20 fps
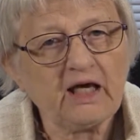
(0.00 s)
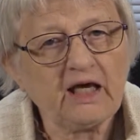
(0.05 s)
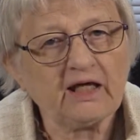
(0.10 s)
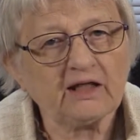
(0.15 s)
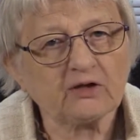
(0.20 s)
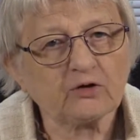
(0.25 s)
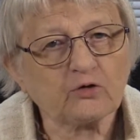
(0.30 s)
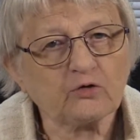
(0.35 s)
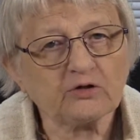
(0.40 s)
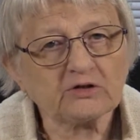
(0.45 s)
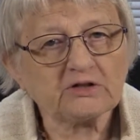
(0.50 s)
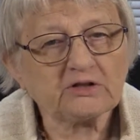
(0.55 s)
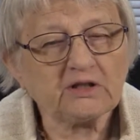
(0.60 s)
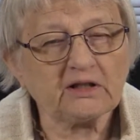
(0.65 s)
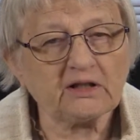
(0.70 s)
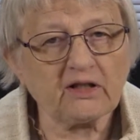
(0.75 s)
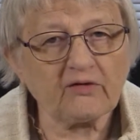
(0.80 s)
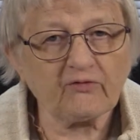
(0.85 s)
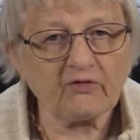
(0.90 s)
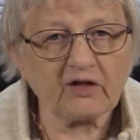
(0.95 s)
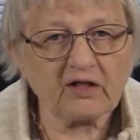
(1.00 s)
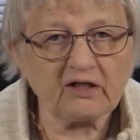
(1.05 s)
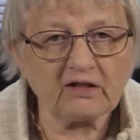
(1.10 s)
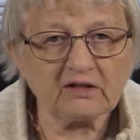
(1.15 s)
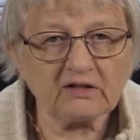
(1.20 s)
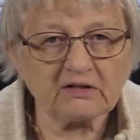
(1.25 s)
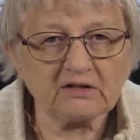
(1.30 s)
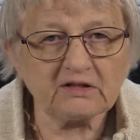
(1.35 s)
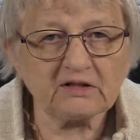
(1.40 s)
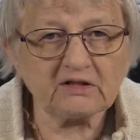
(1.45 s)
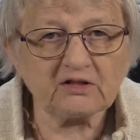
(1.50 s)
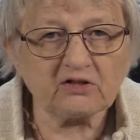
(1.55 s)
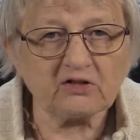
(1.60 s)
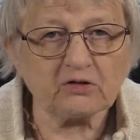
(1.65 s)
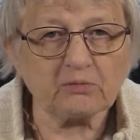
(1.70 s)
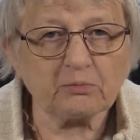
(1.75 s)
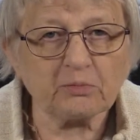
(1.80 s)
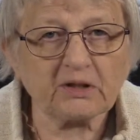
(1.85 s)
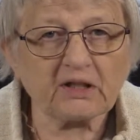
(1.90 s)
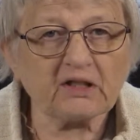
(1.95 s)
And of course, I never got
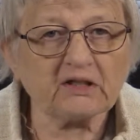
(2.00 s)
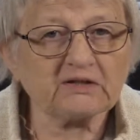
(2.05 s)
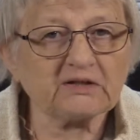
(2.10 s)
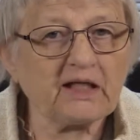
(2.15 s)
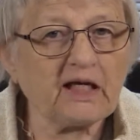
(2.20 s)
addicted because